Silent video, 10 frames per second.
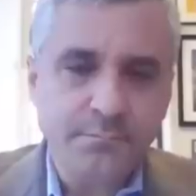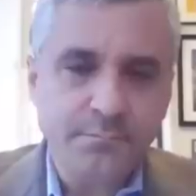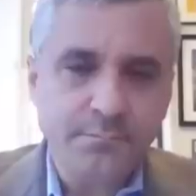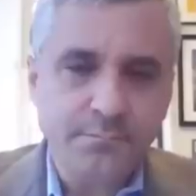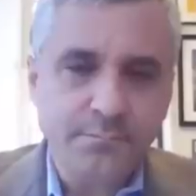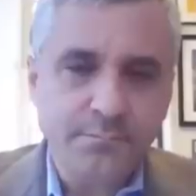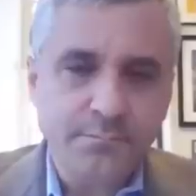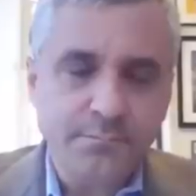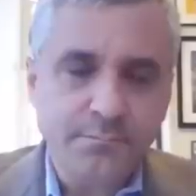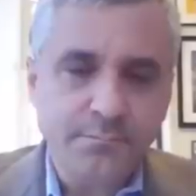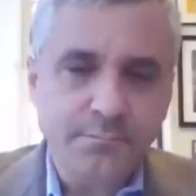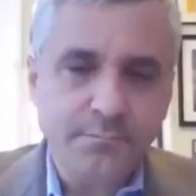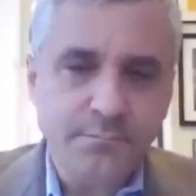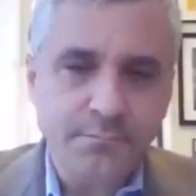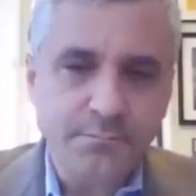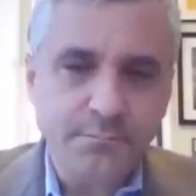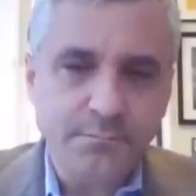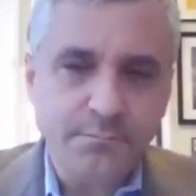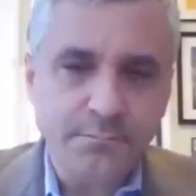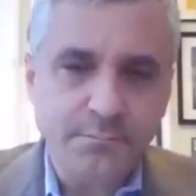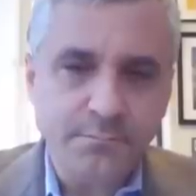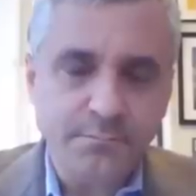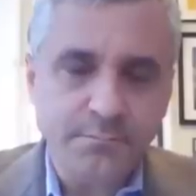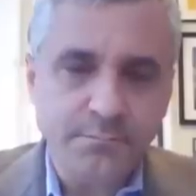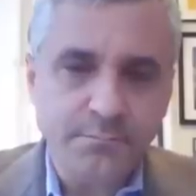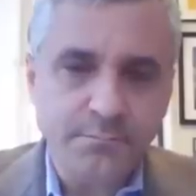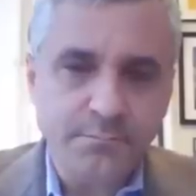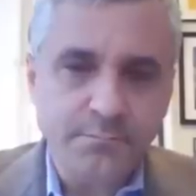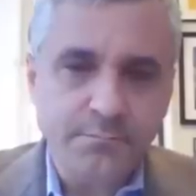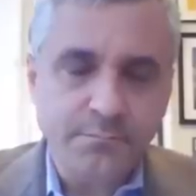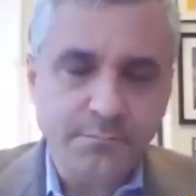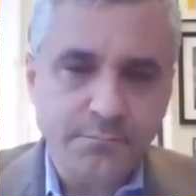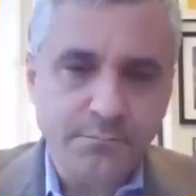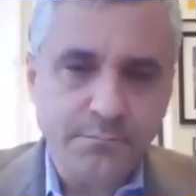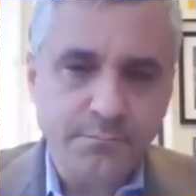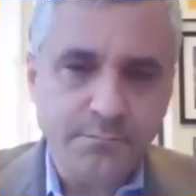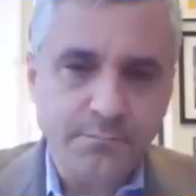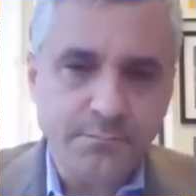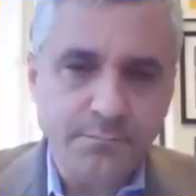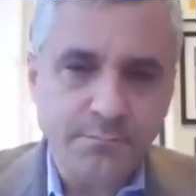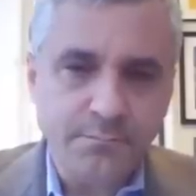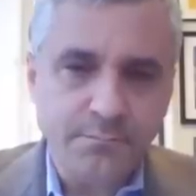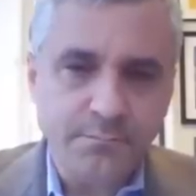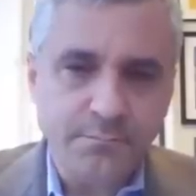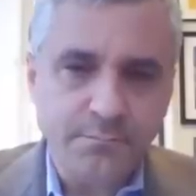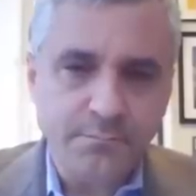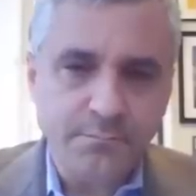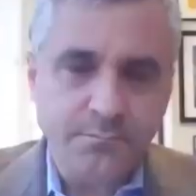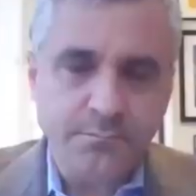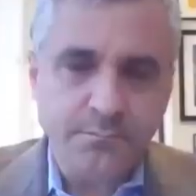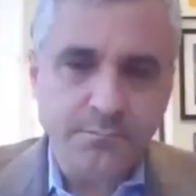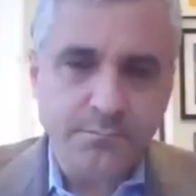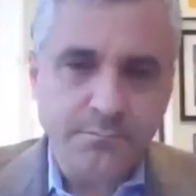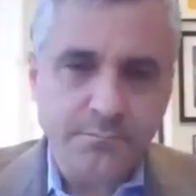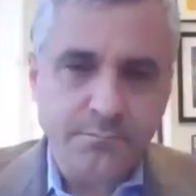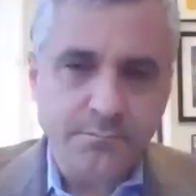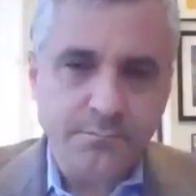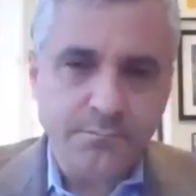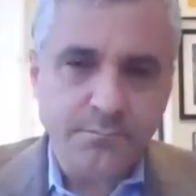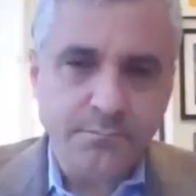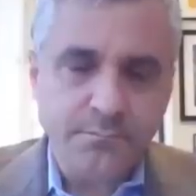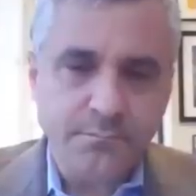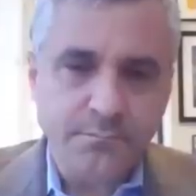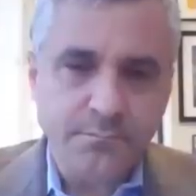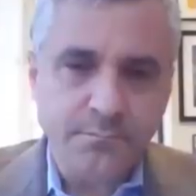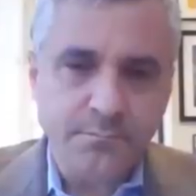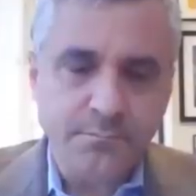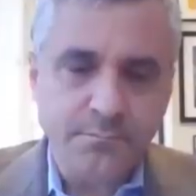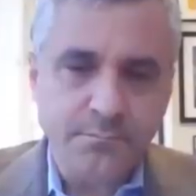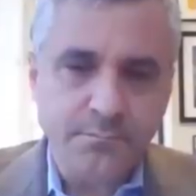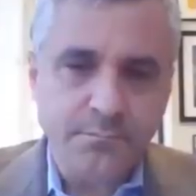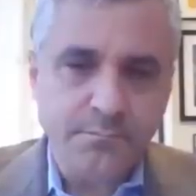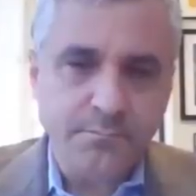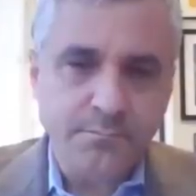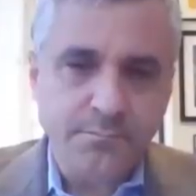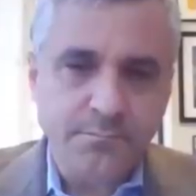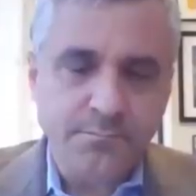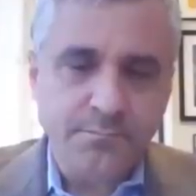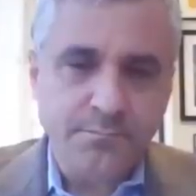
This person isn't speaking.